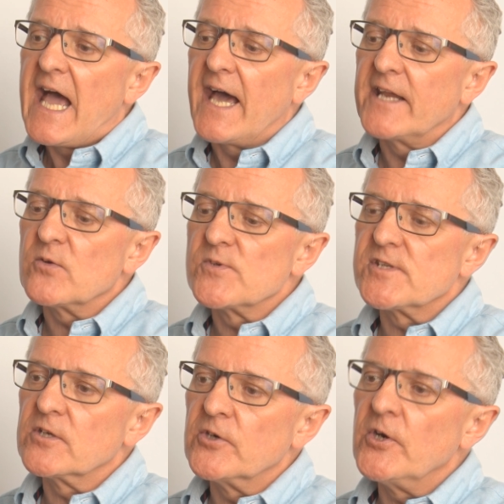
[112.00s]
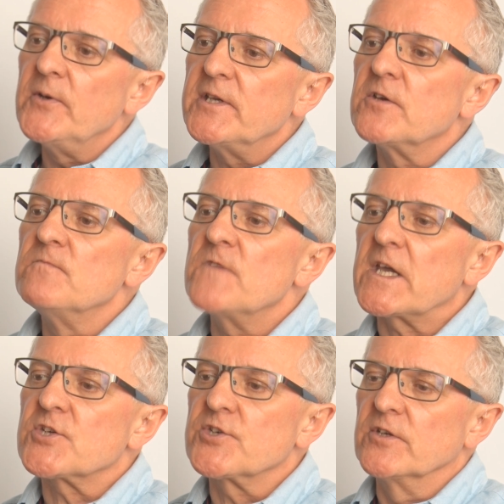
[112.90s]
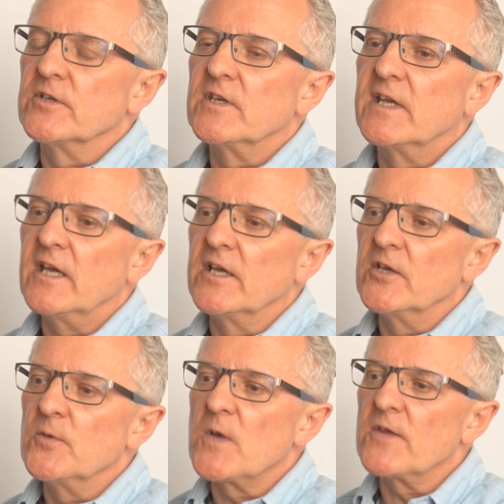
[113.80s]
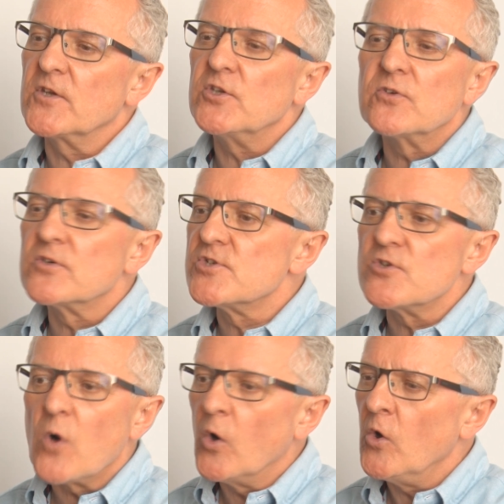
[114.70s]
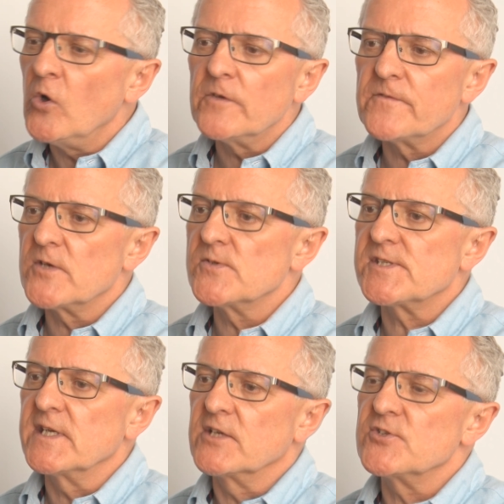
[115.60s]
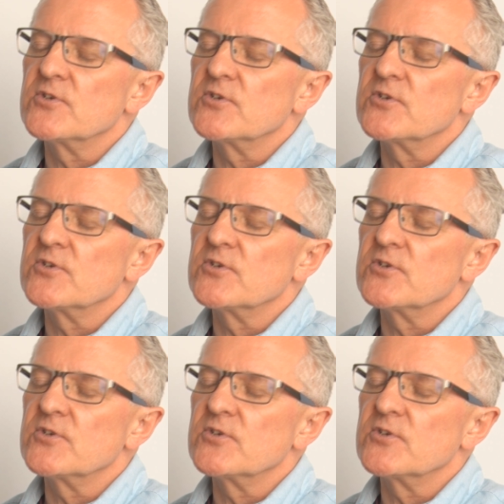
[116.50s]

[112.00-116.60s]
And it was the growing conviction that you could do all of those things.